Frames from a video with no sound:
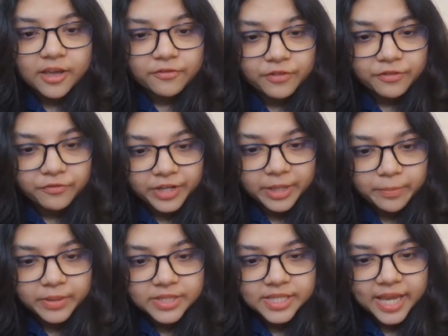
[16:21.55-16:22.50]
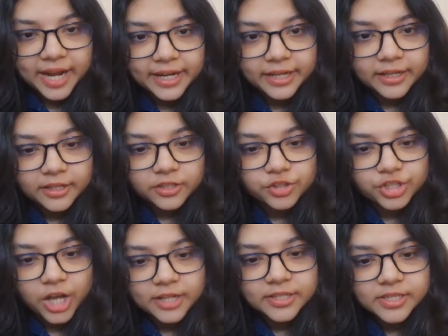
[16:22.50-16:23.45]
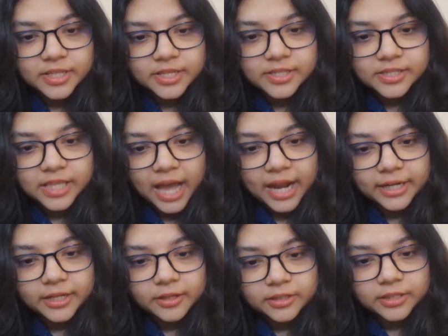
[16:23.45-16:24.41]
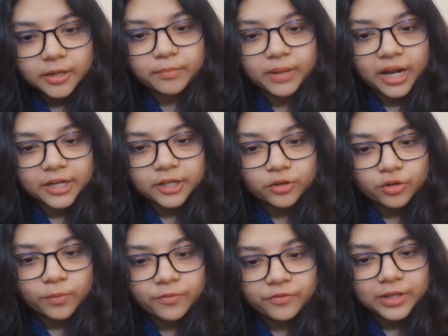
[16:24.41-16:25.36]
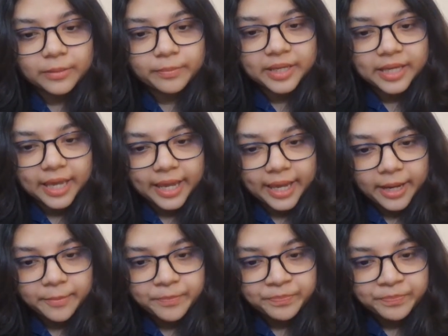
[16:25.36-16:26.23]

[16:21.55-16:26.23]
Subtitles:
50% chance is that the blood group will be A,